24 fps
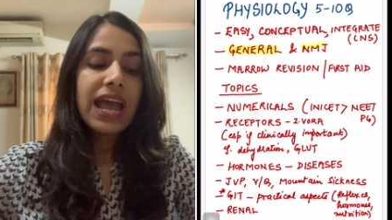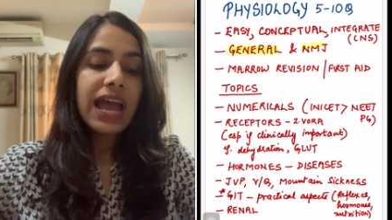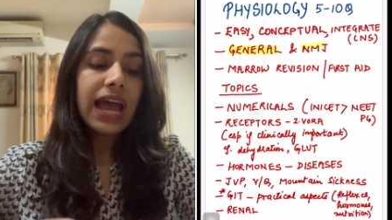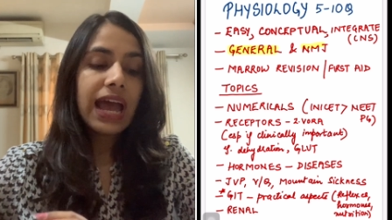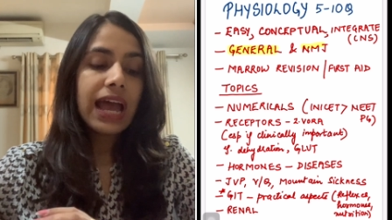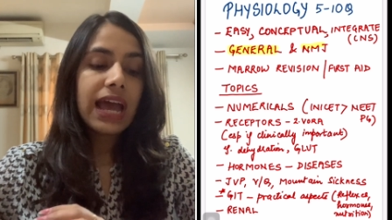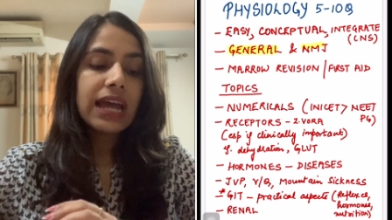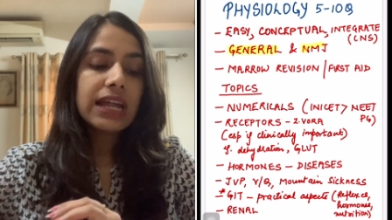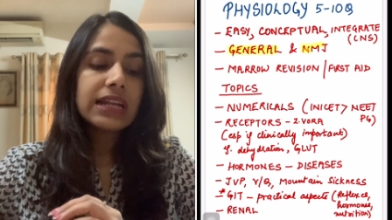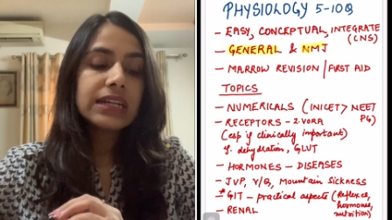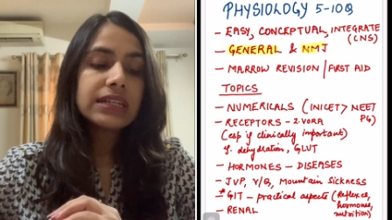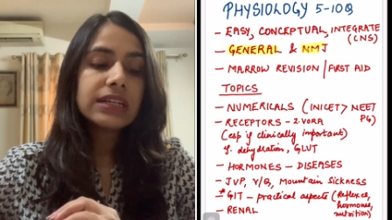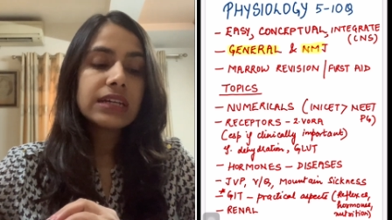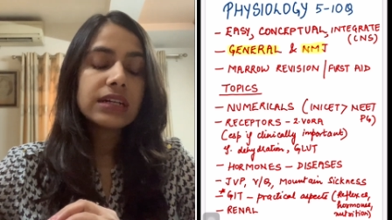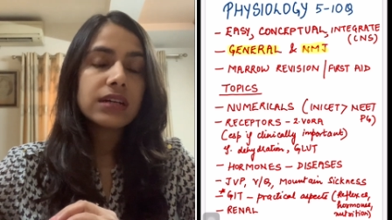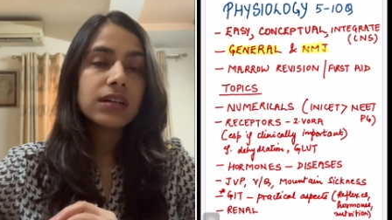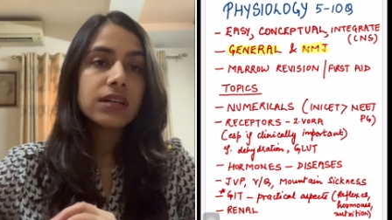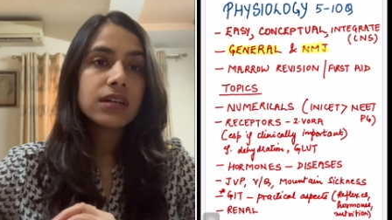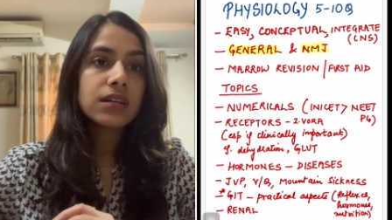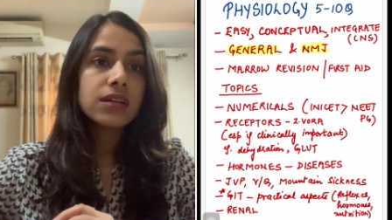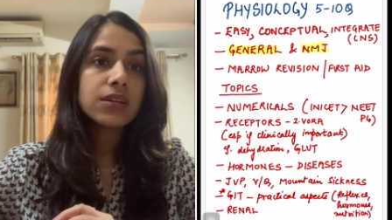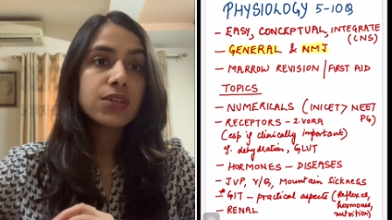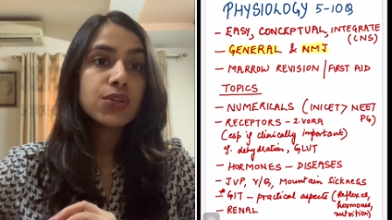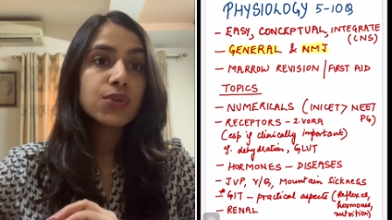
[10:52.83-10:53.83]
And
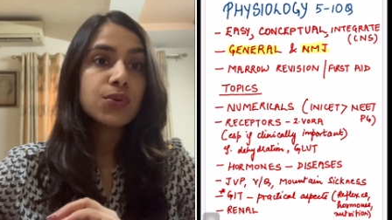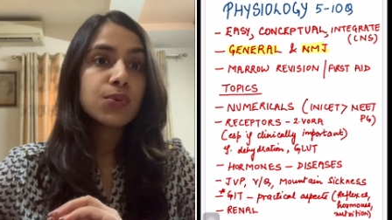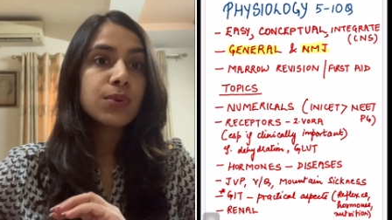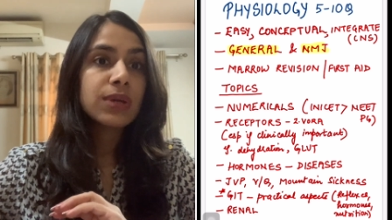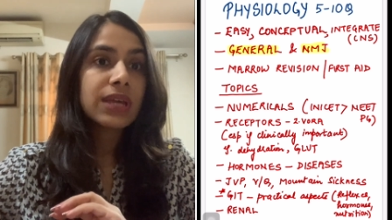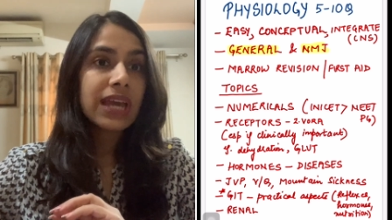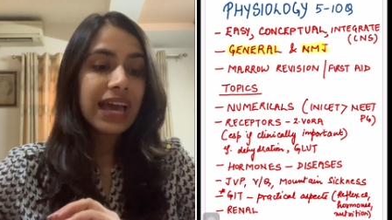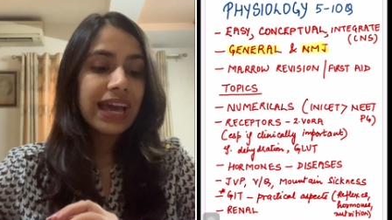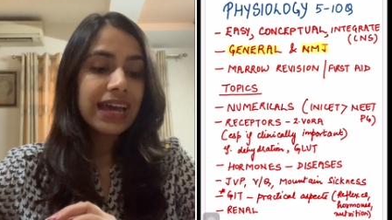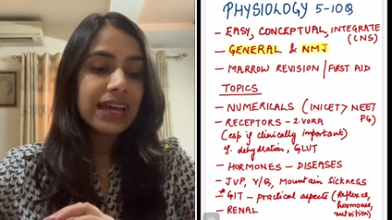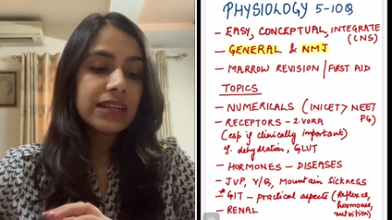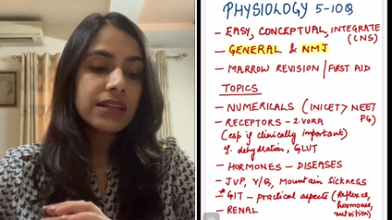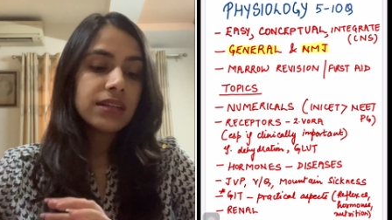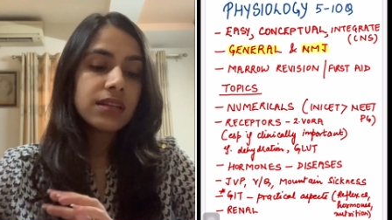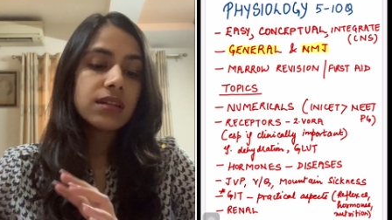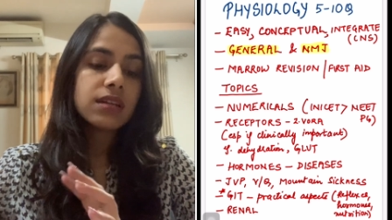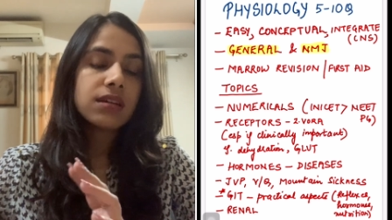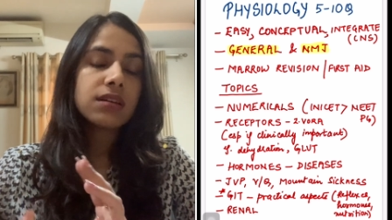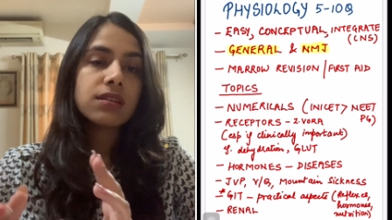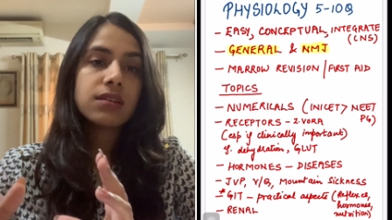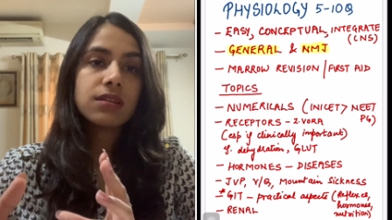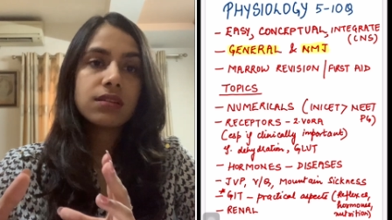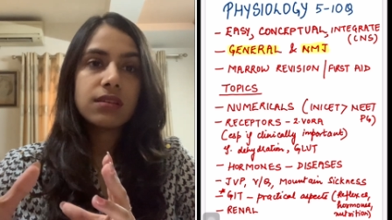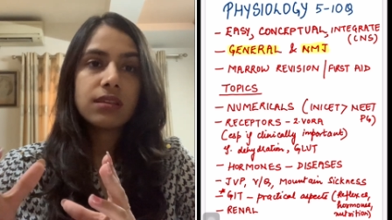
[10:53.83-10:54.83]
uh, you
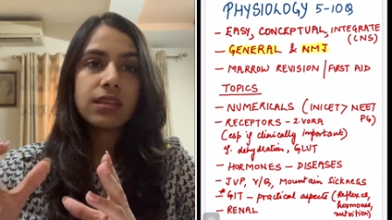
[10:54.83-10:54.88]
can,